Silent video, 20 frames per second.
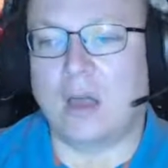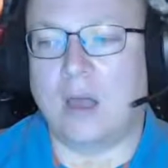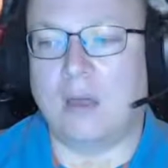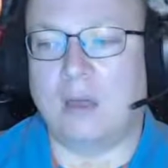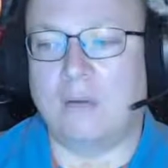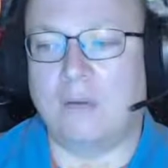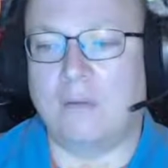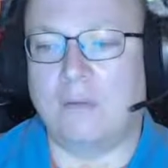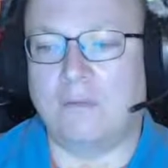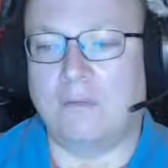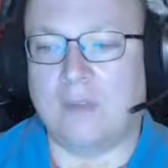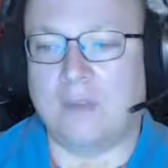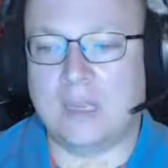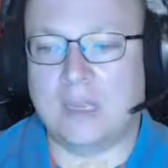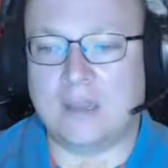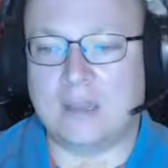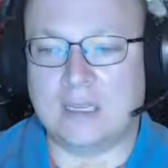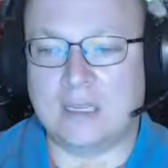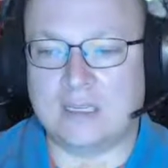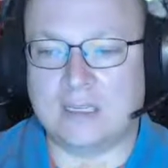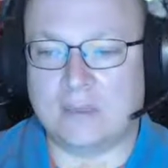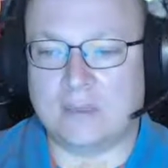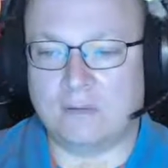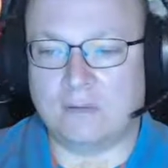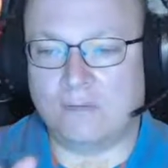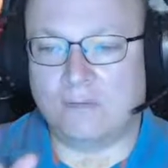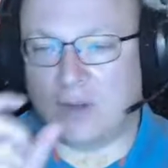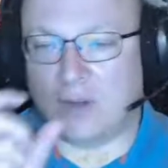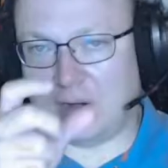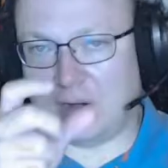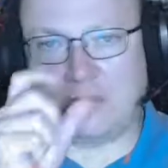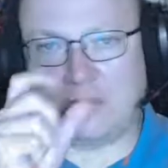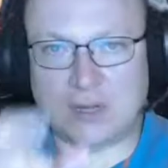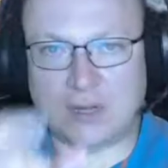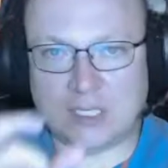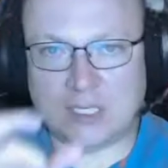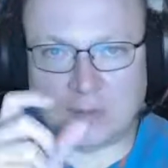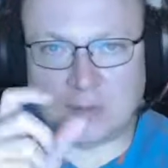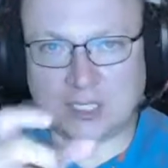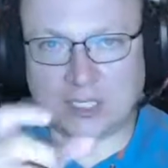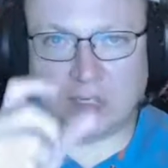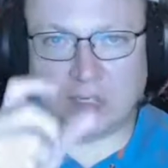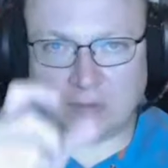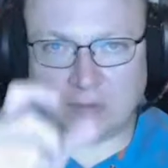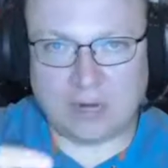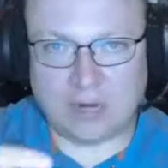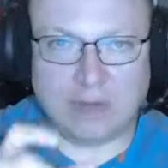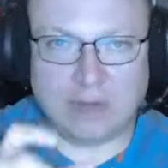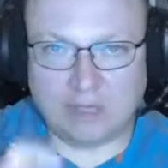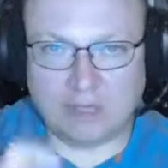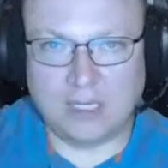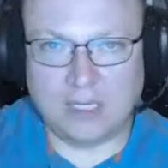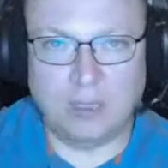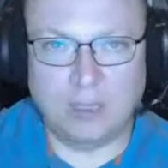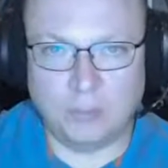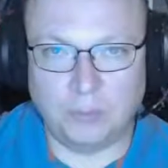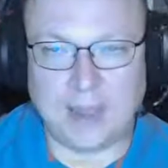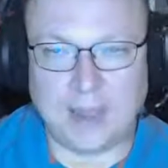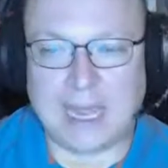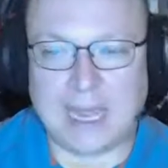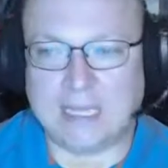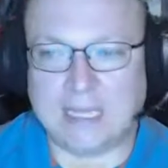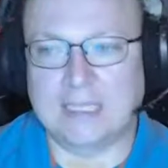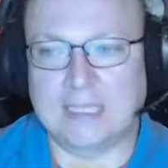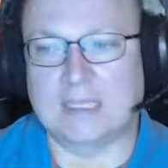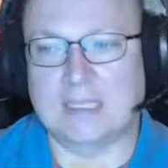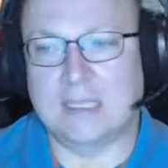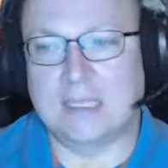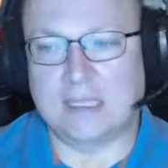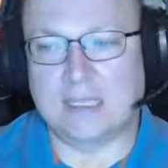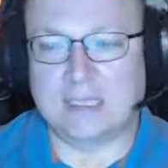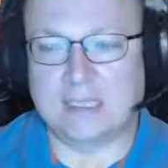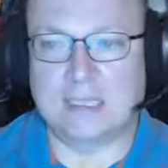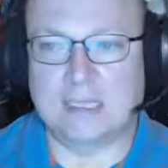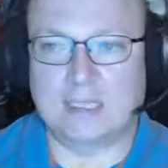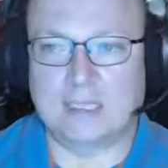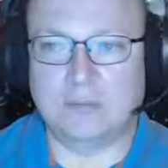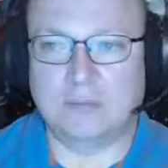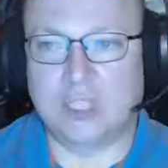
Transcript: via these very, very specially crafted little packets that the system just